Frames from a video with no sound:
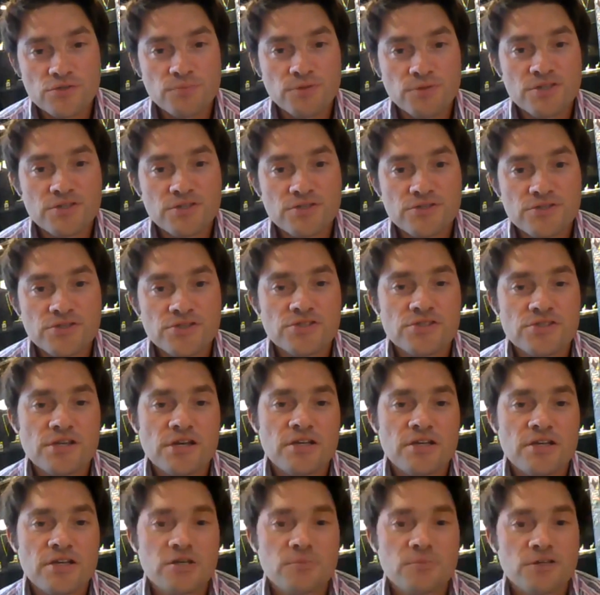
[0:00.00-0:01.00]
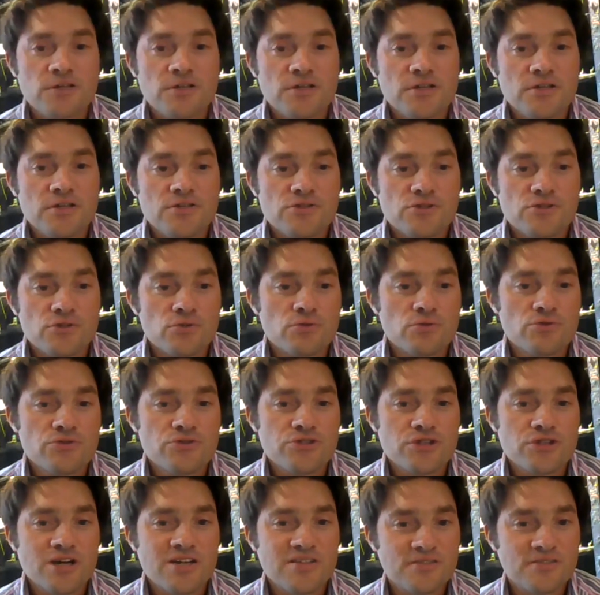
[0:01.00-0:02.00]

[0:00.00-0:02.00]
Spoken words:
been sustainably sourced?